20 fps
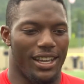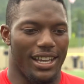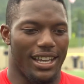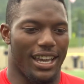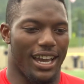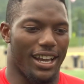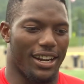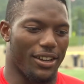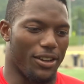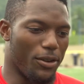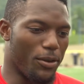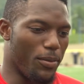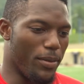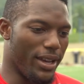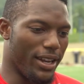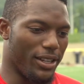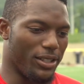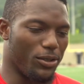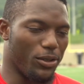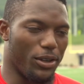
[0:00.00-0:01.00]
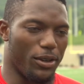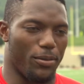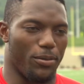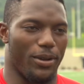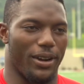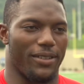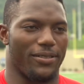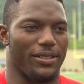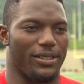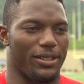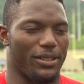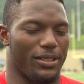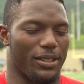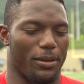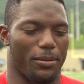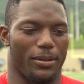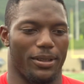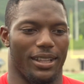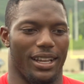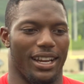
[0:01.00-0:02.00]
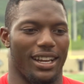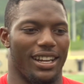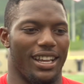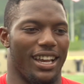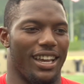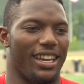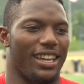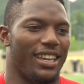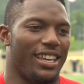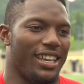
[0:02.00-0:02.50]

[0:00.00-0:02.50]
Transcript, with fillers: got to go mandatory breakfast or something like that